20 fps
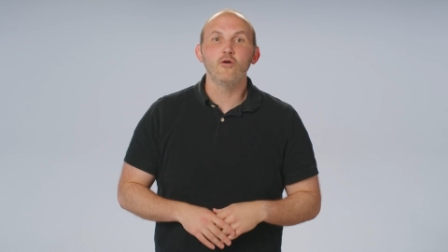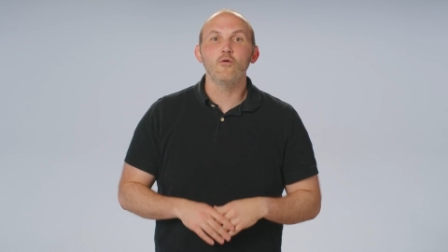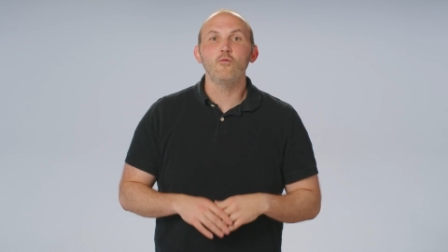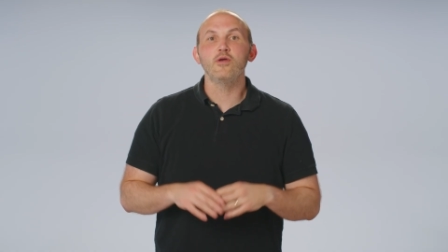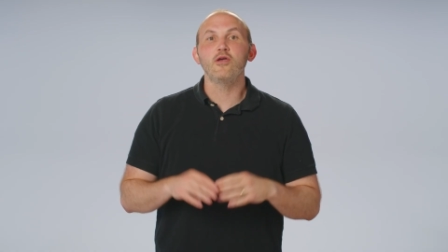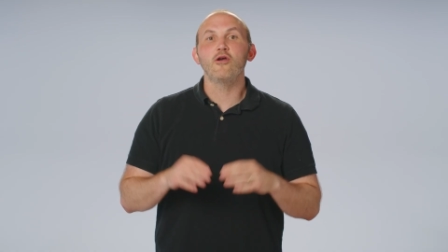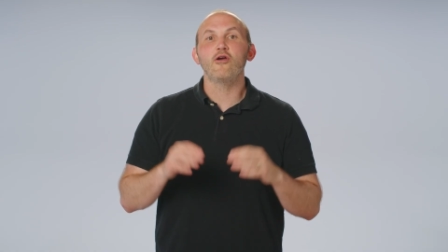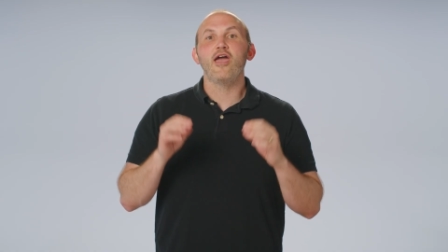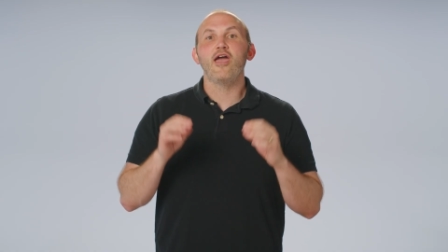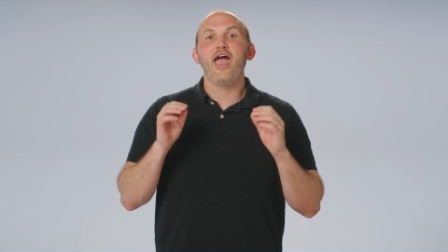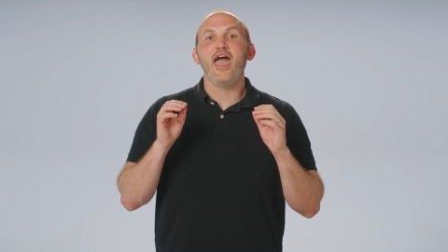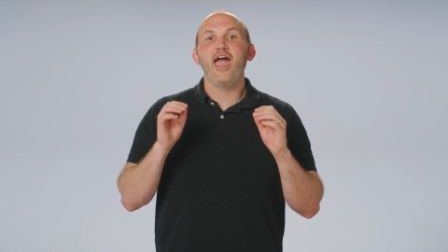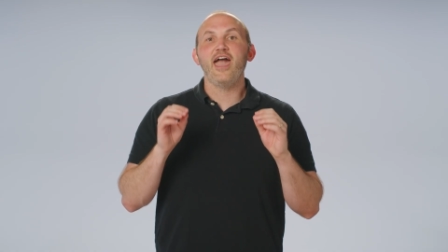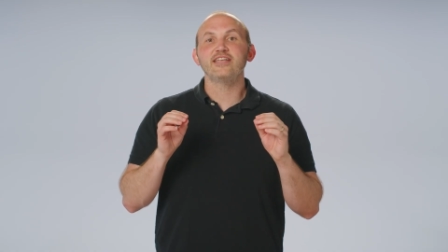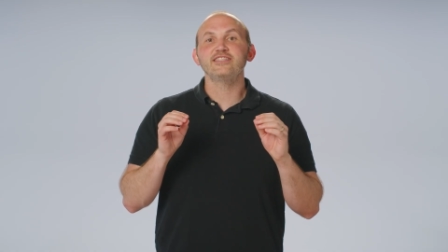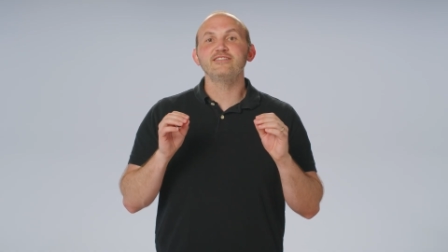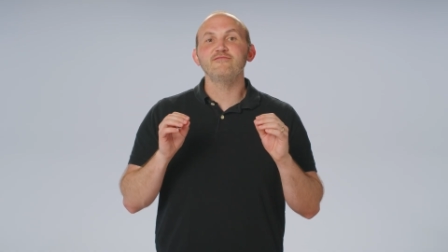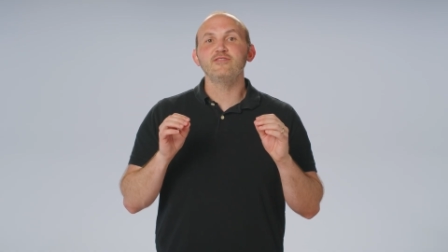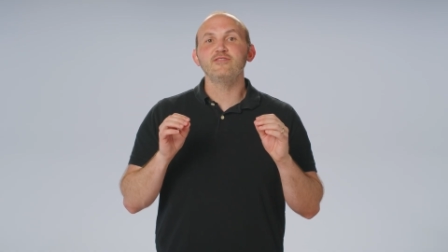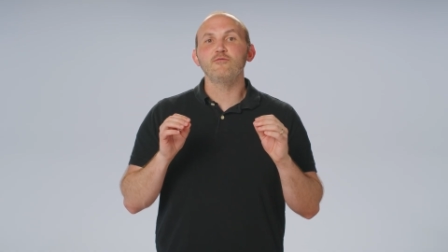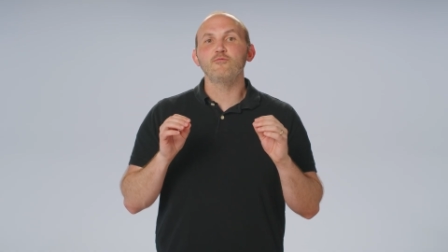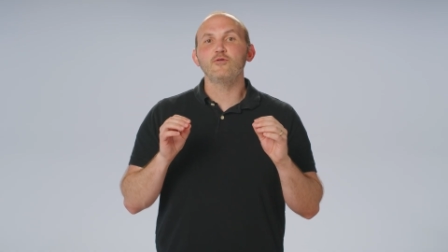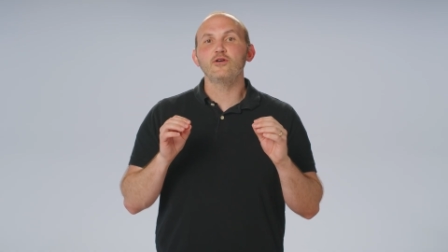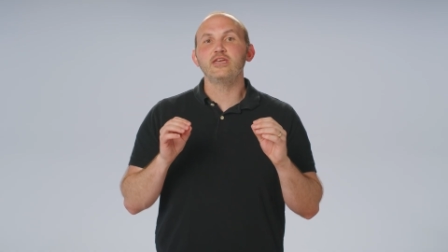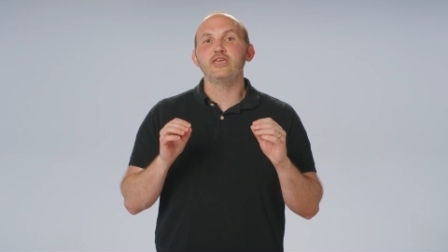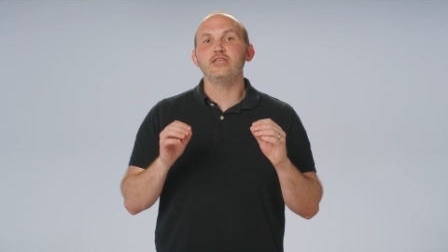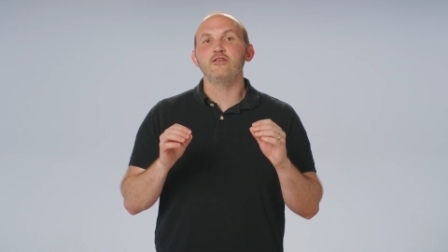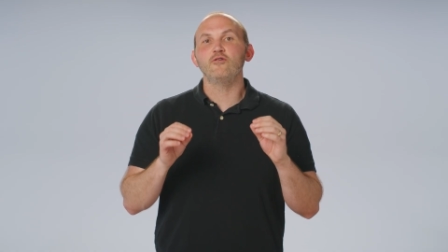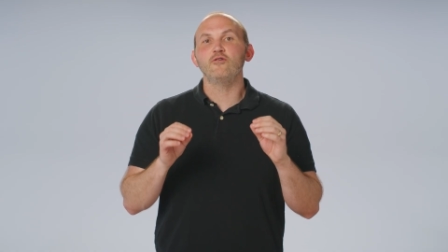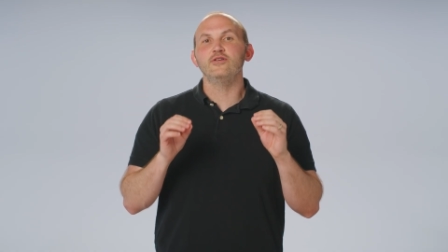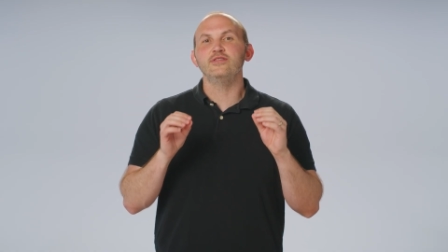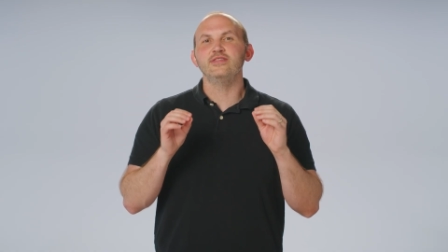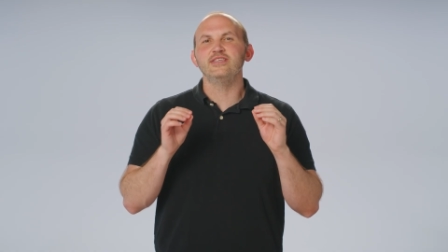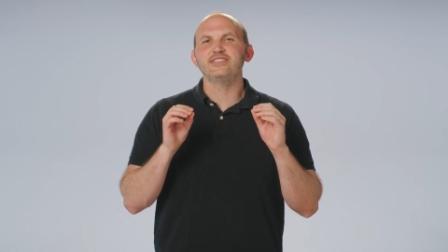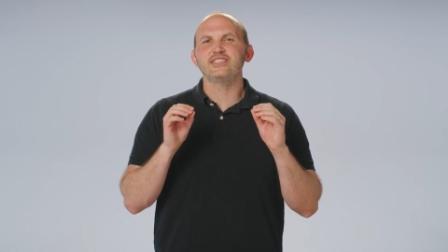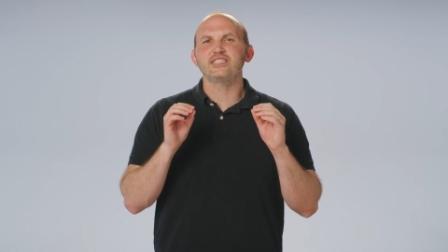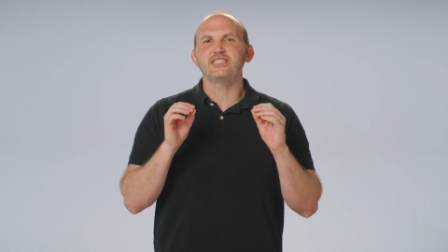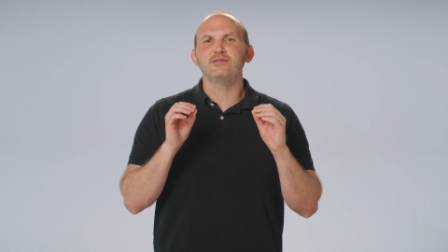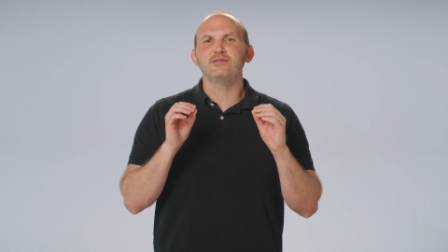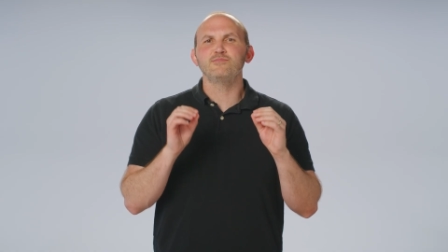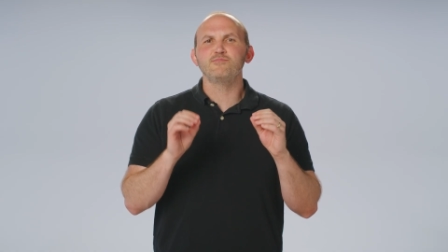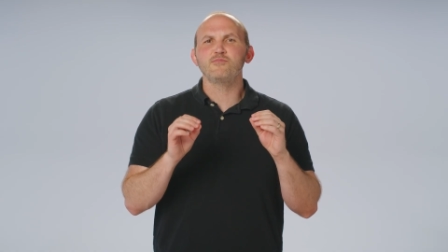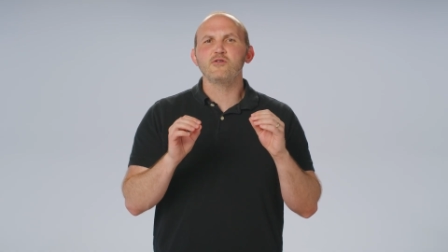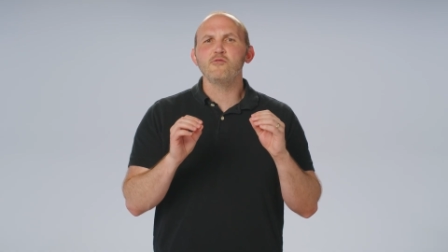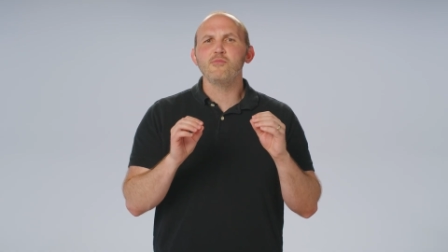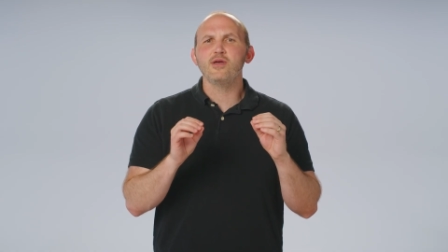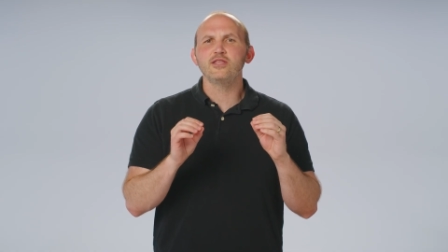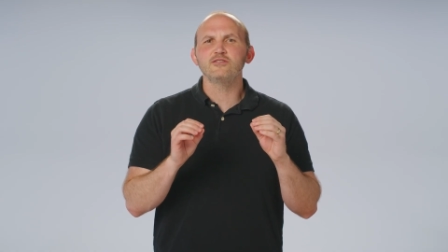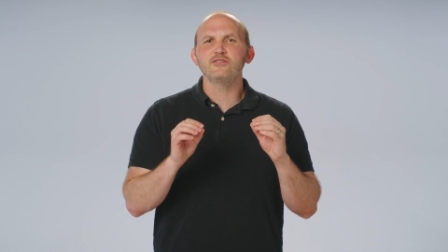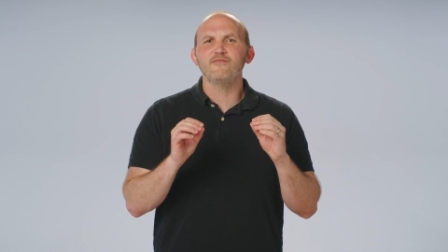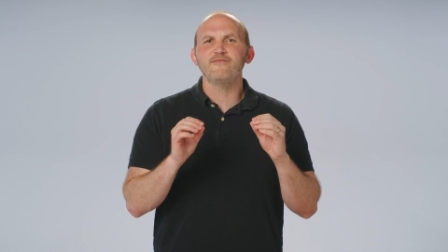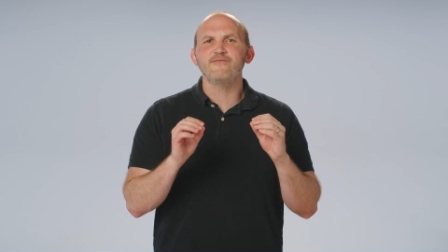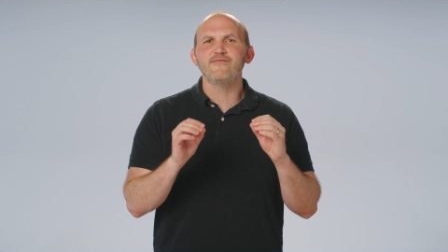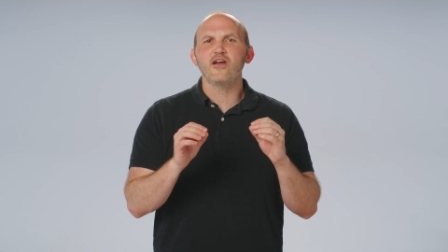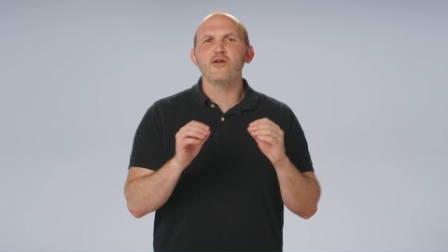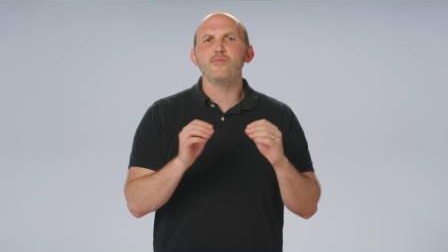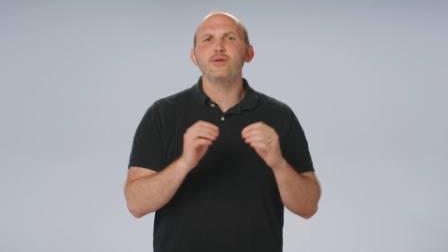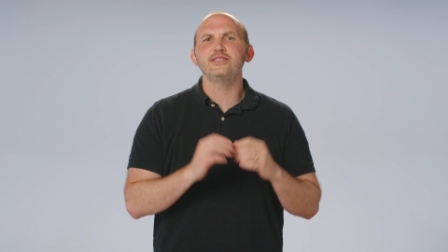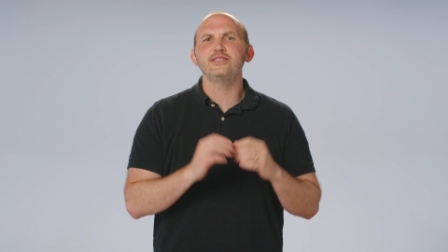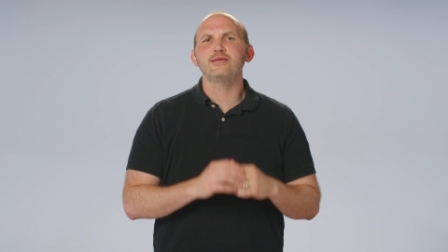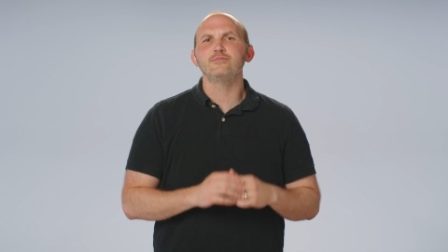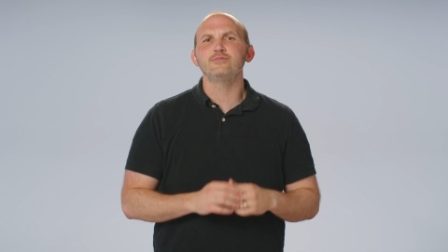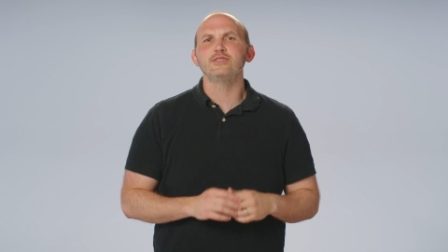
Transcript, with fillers: We are actively working on this experimental Firebase